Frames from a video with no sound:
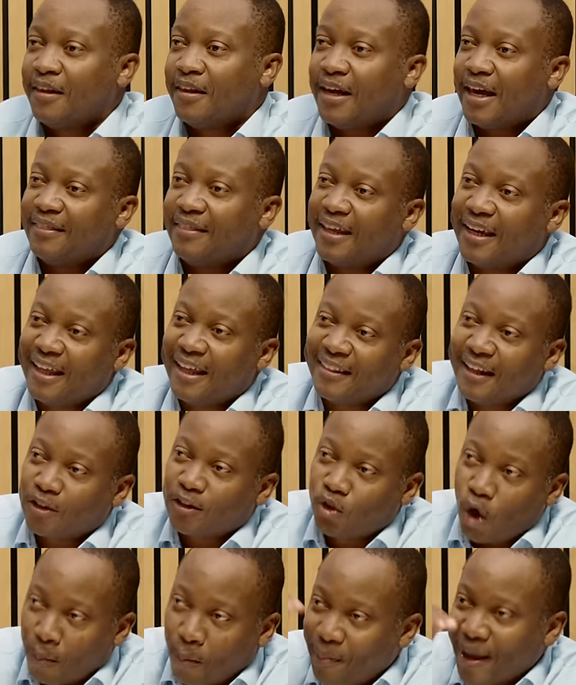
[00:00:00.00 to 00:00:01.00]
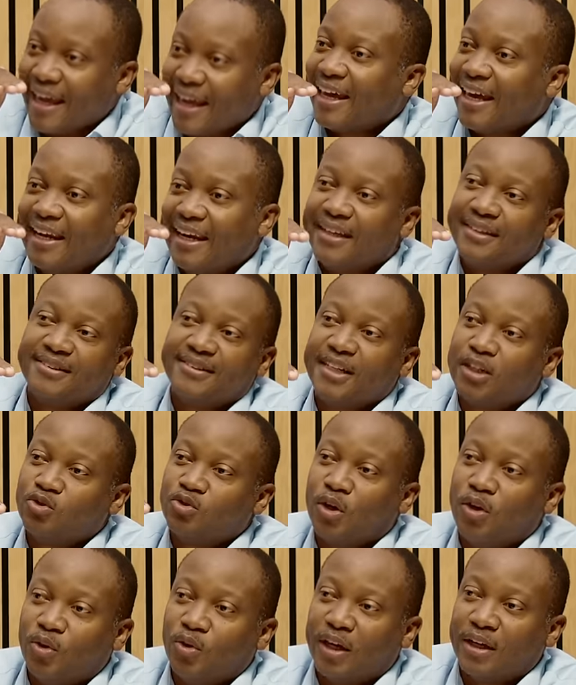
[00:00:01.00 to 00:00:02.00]
And then at the top excellence, that's
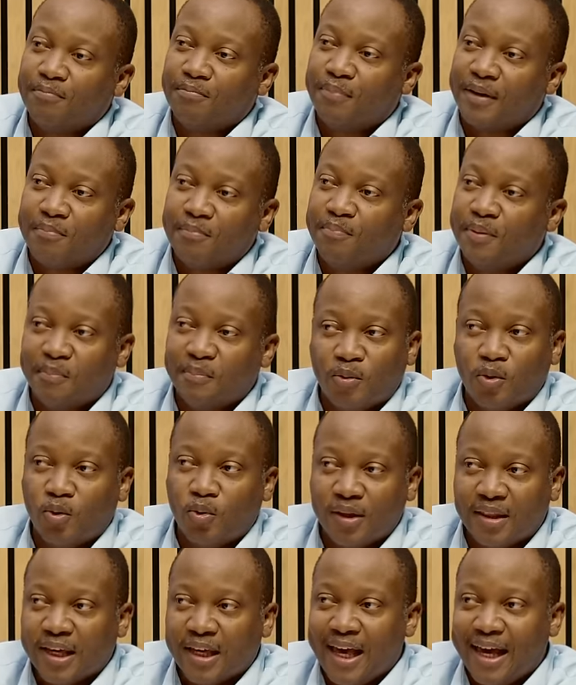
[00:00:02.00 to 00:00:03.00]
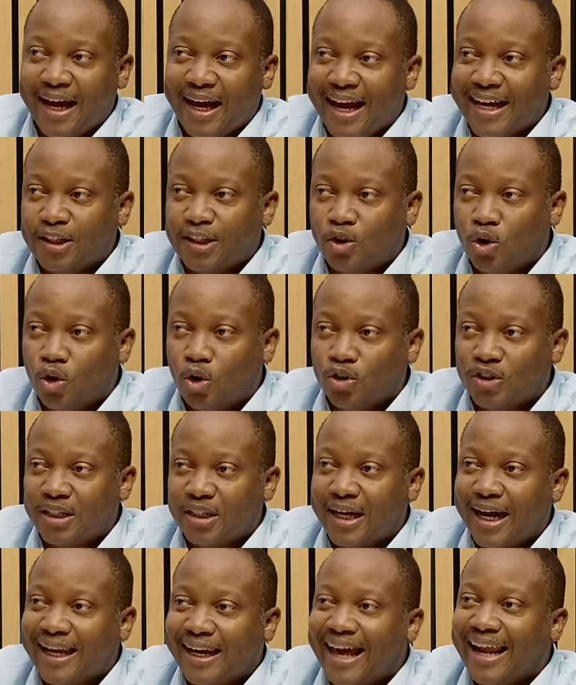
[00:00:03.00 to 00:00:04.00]
where you can bring people with
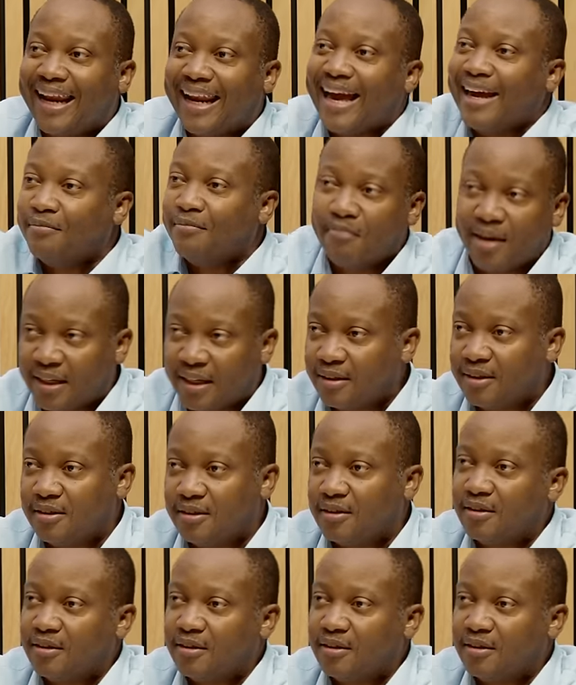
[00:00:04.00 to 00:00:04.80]
ideological alignment.